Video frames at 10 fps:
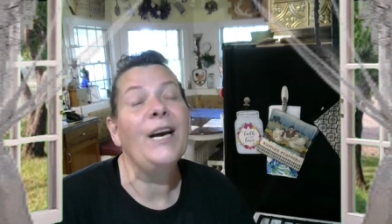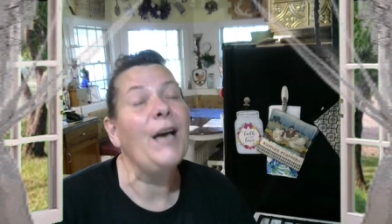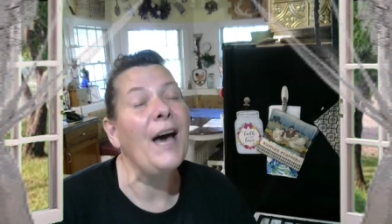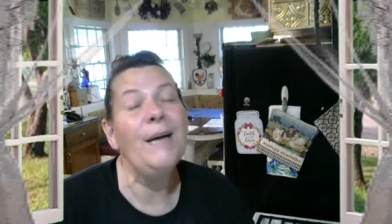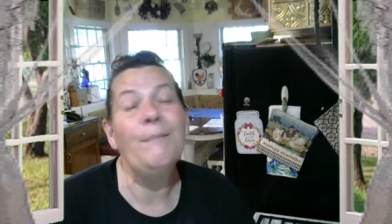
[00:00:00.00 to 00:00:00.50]

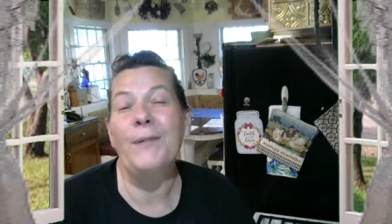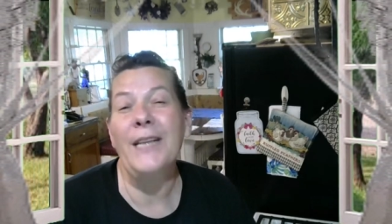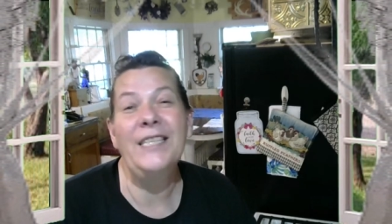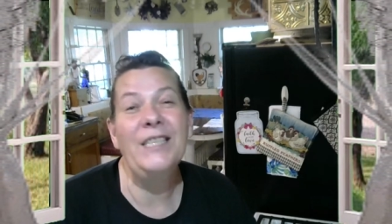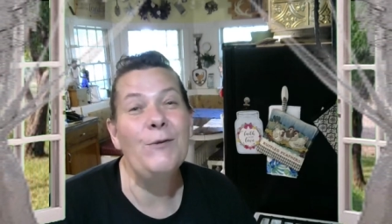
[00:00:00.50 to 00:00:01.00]
God
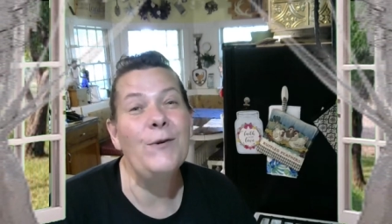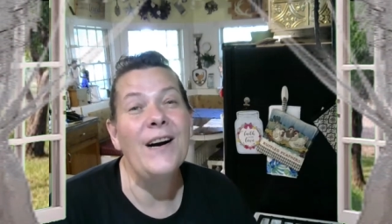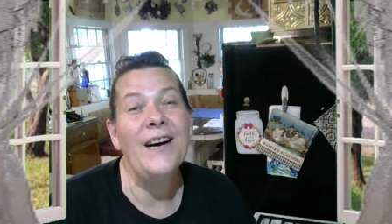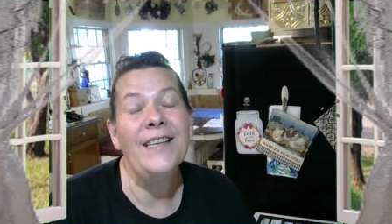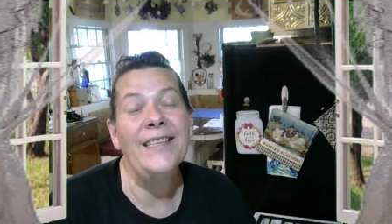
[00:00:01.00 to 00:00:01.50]
bless you
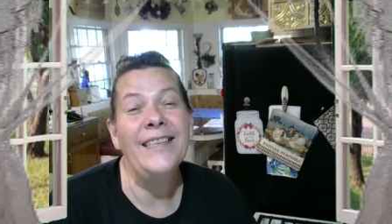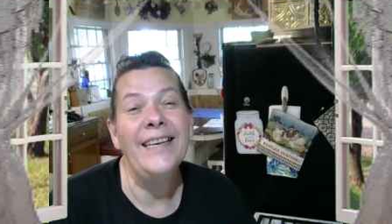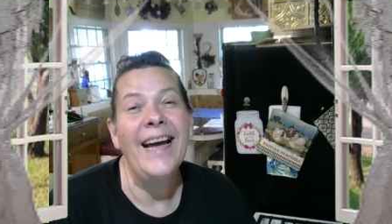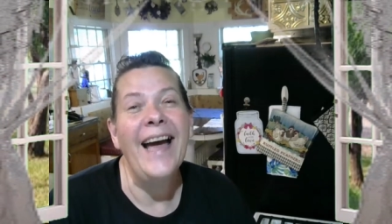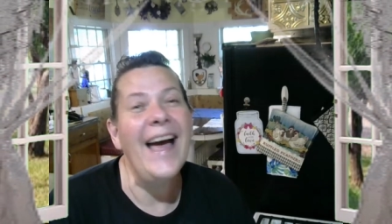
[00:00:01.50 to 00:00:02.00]
all,
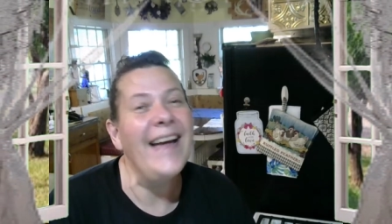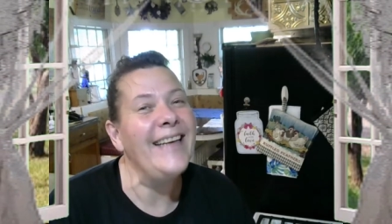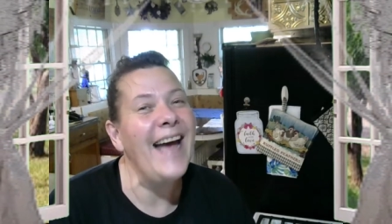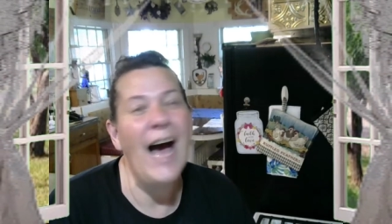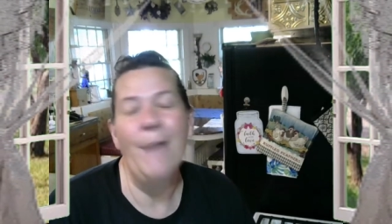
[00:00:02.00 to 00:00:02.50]
and
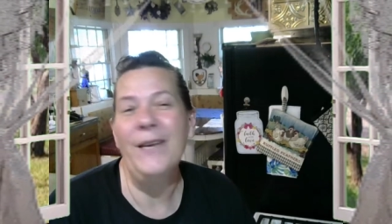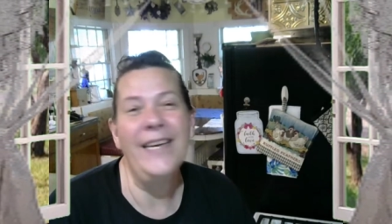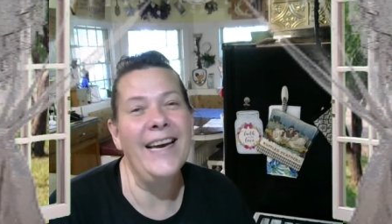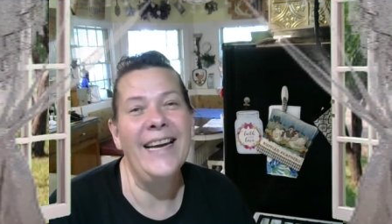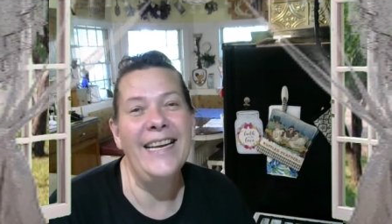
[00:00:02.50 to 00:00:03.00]
happy
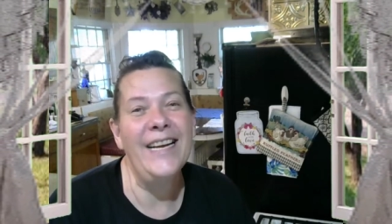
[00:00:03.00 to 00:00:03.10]
canning,